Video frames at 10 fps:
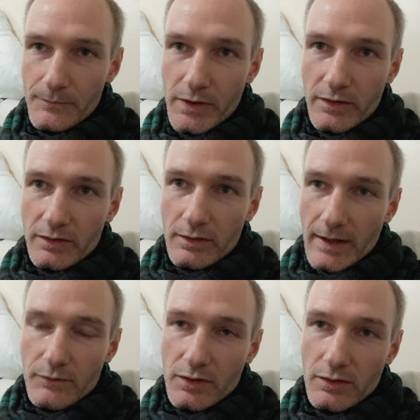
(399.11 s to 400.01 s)
You're just
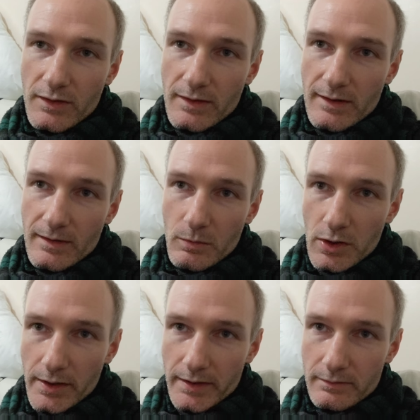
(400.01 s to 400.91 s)
having to use a T T
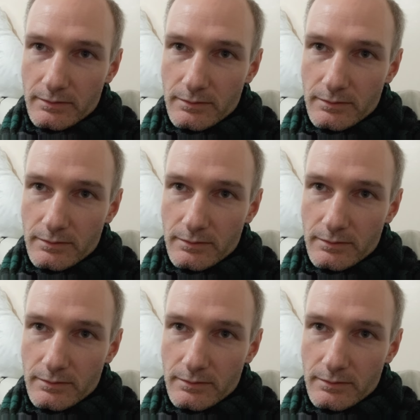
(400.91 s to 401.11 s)
Y.